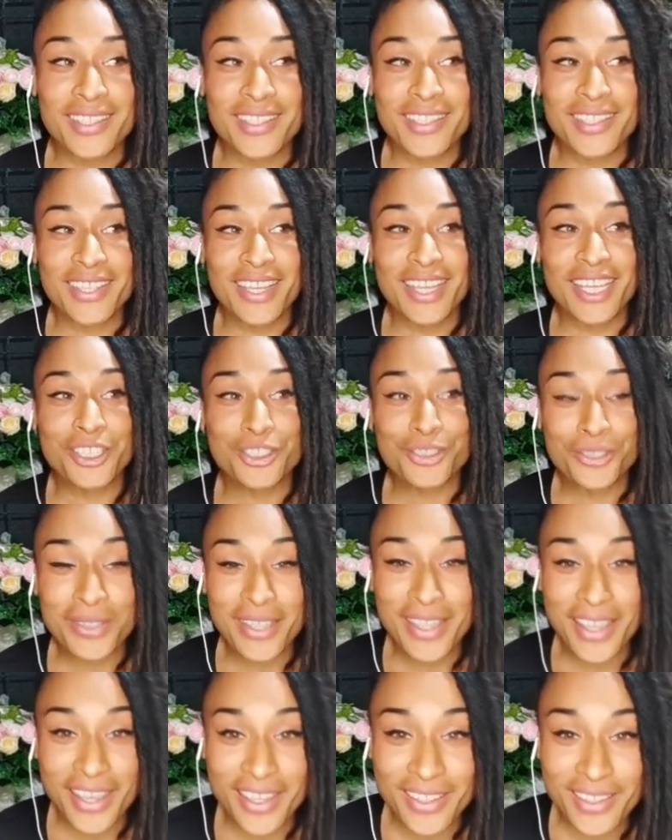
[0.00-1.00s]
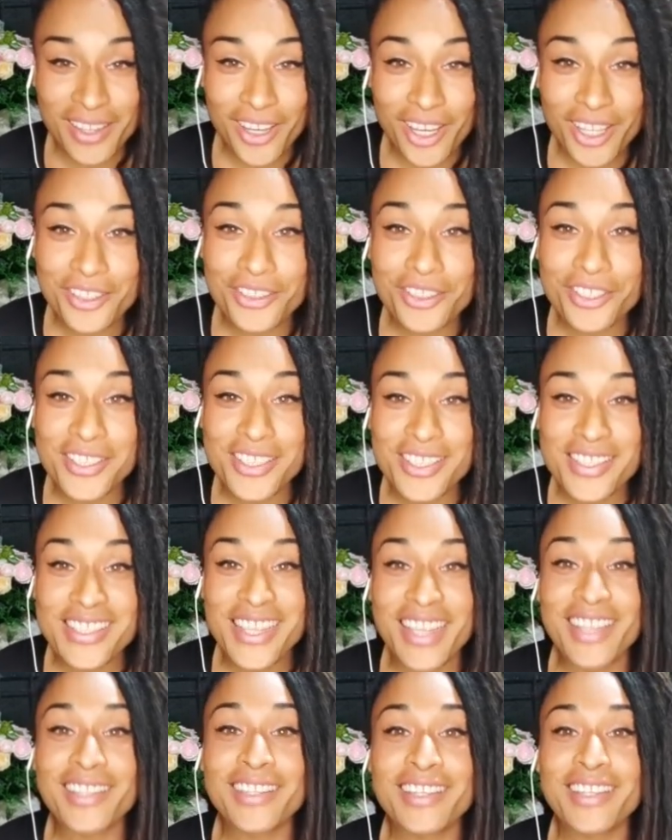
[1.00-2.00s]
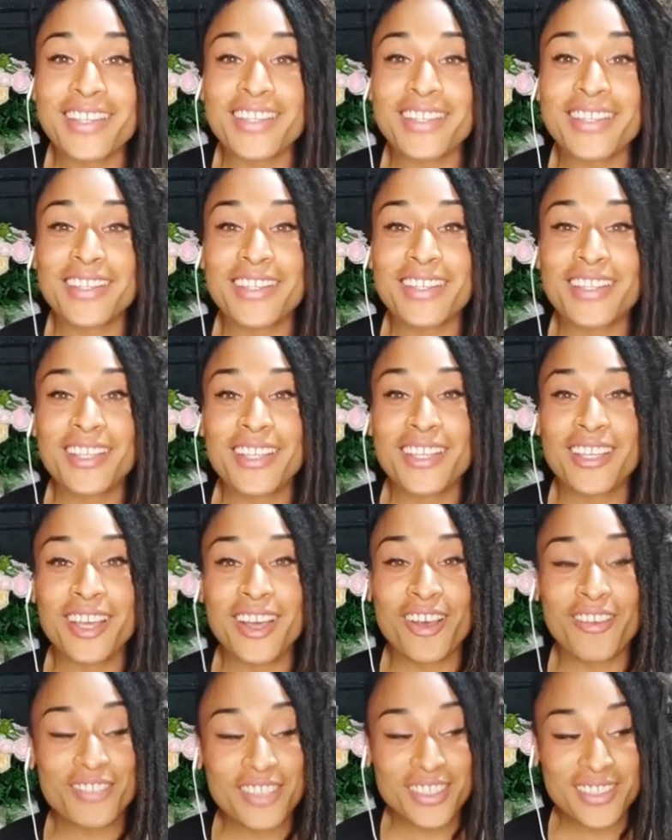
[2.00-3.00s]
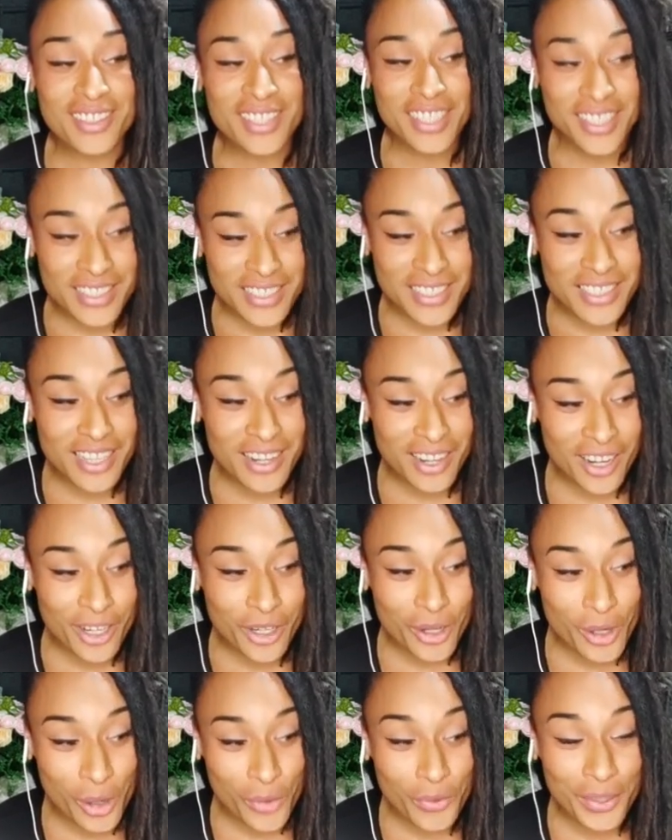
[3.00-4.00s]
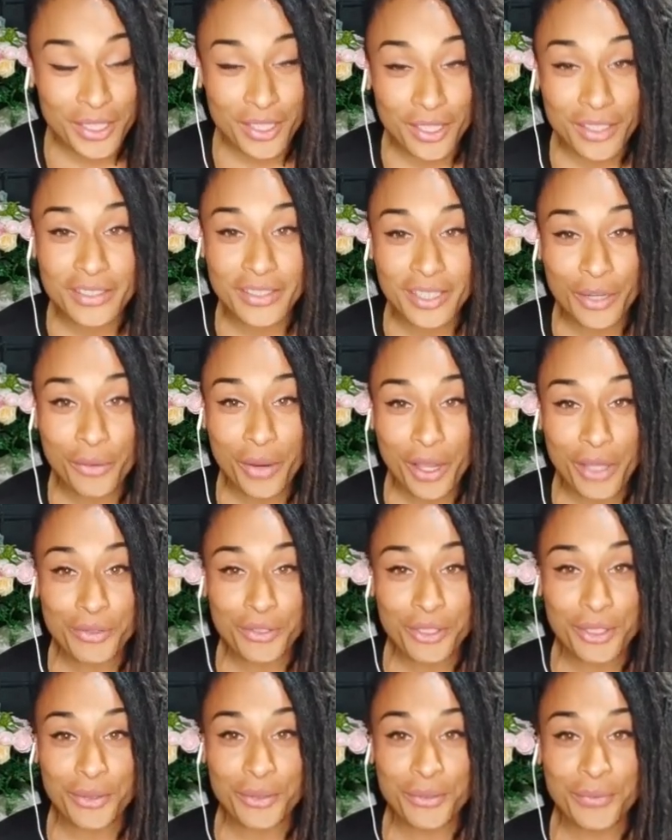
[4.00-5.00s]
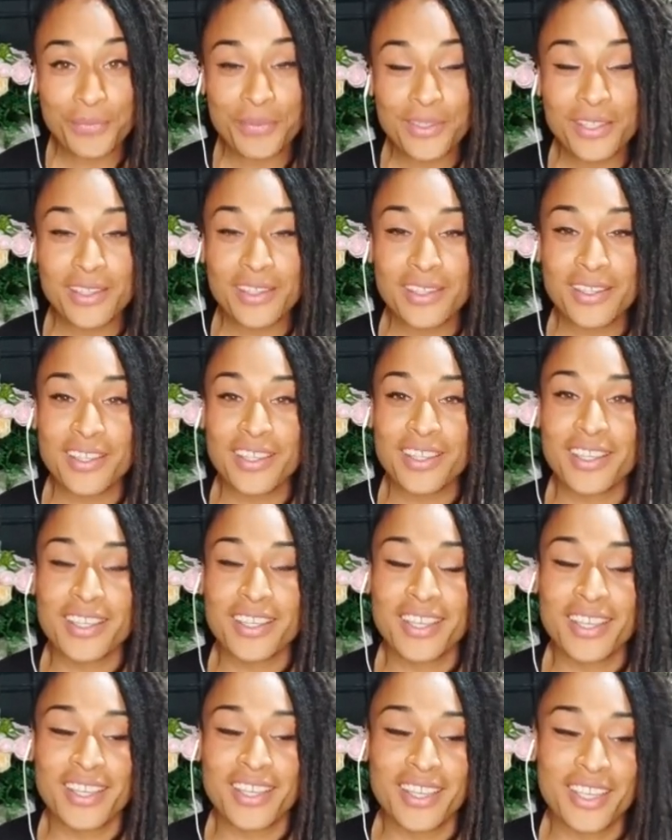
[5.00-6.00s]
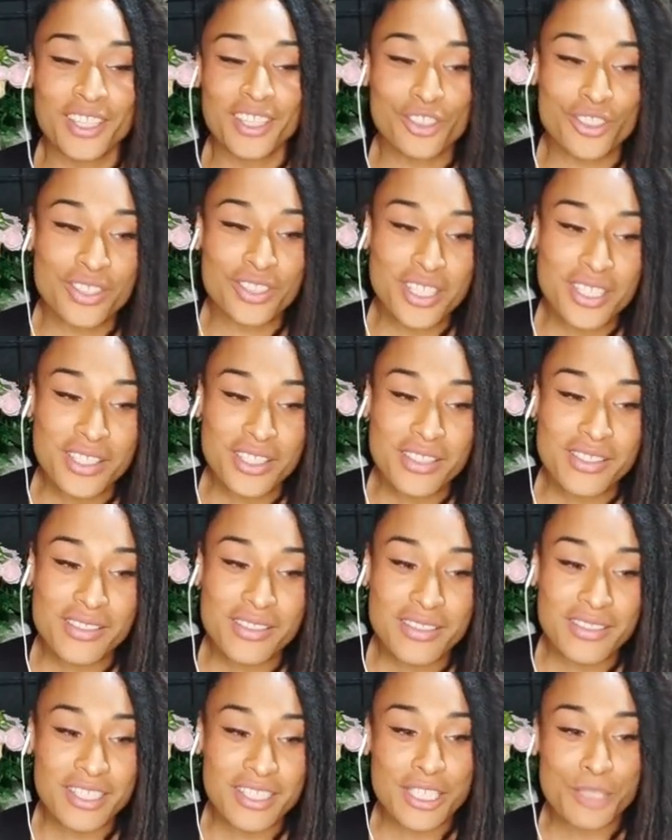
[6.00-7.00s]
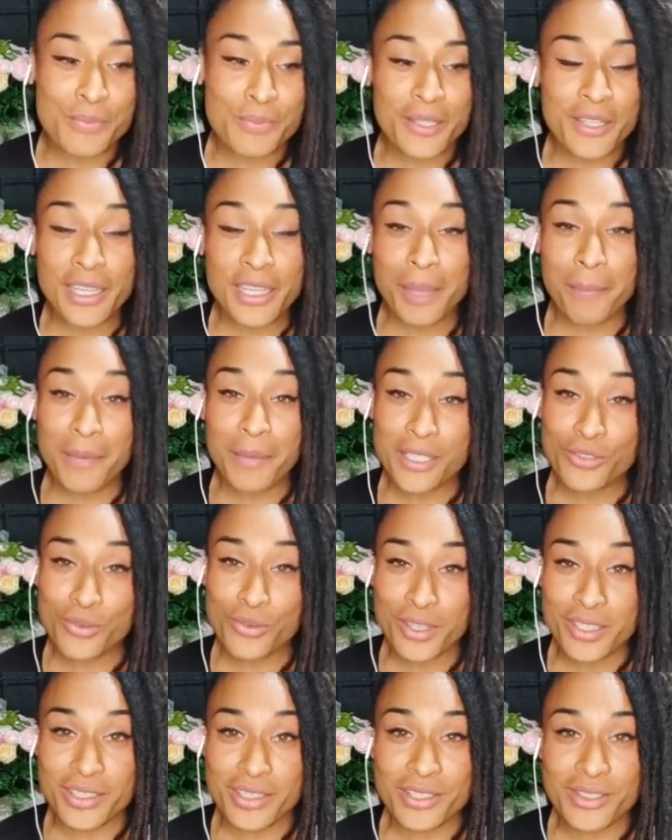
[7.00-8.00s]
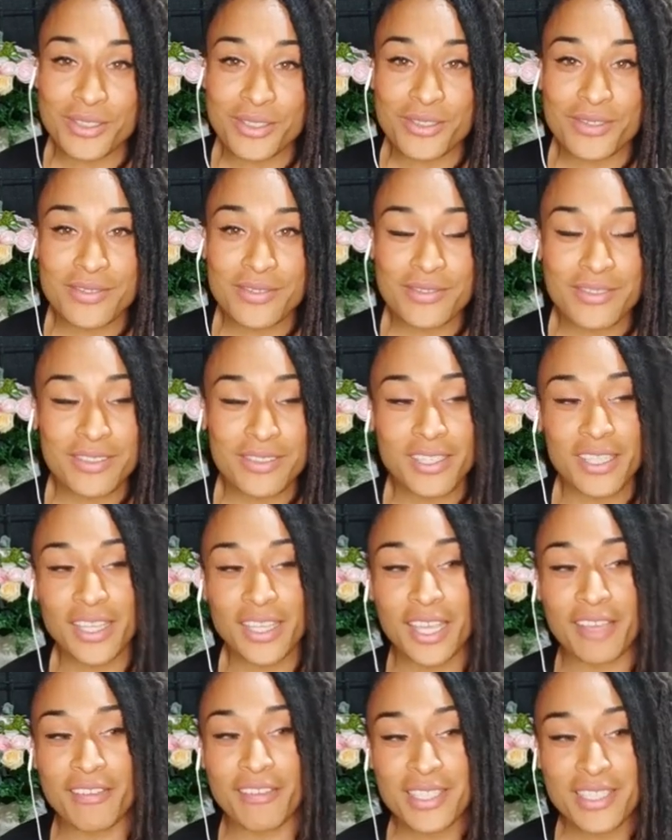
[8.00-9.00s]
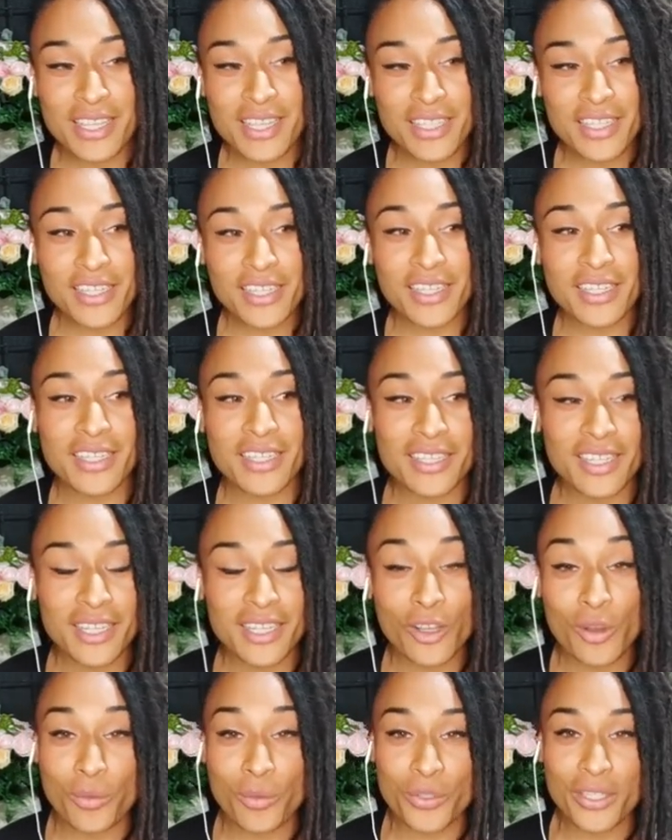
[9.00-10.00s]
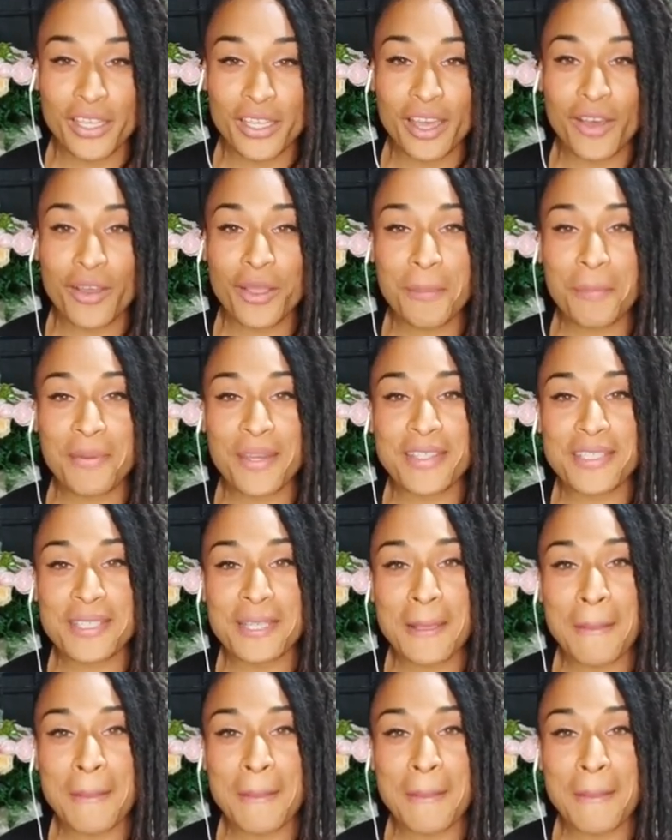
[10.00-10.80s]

and to get understanding of the things that are going on around you. Entonces, después de que pasó esto y que iba a salir el comunicado de prensa,